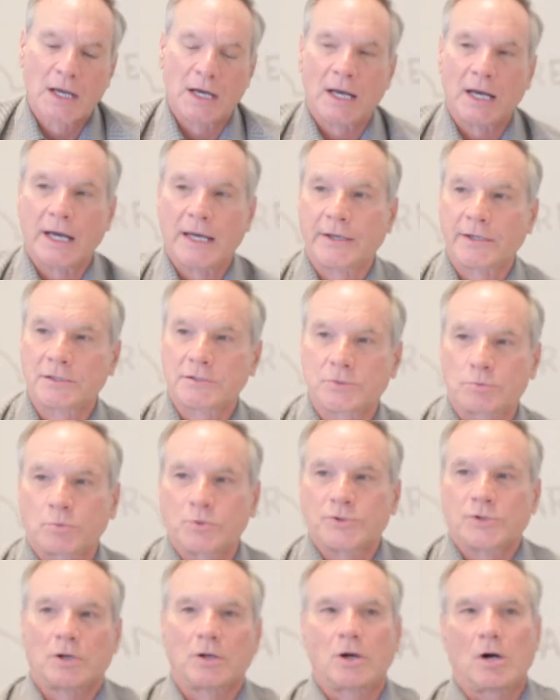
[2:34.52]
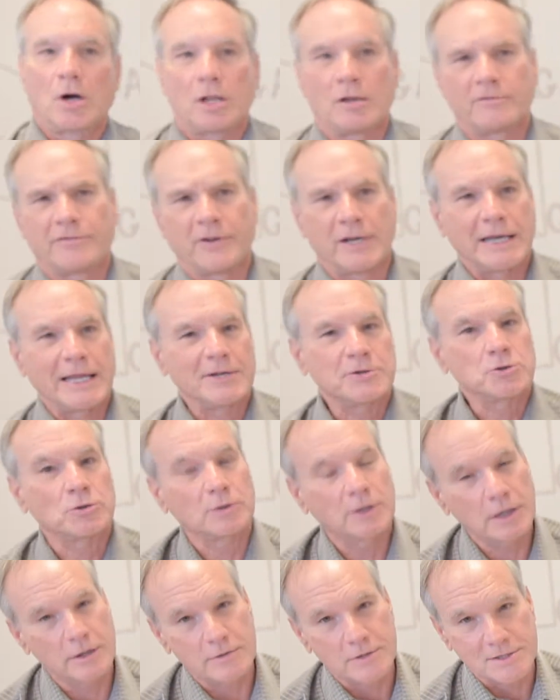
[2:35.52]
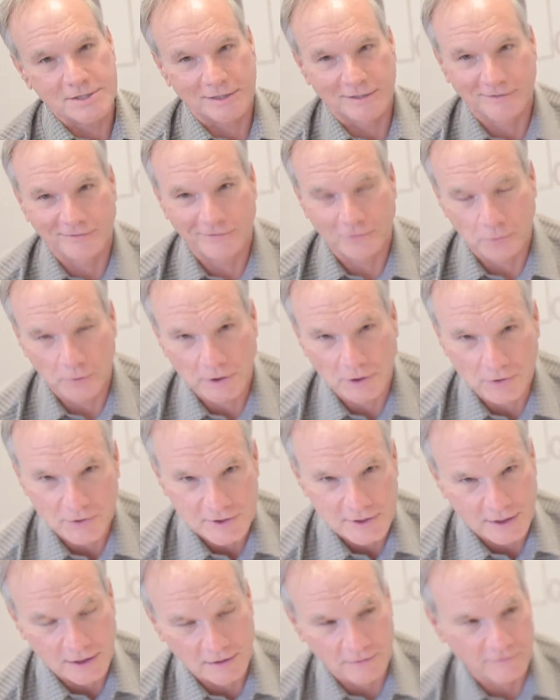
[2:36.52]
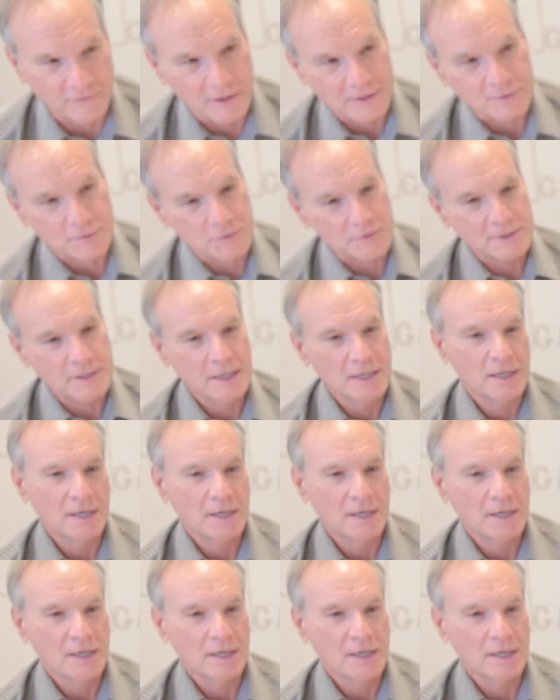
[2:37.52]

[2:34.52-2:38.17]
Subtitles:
I was going to call it Financial Literacy for Real Estate Investors.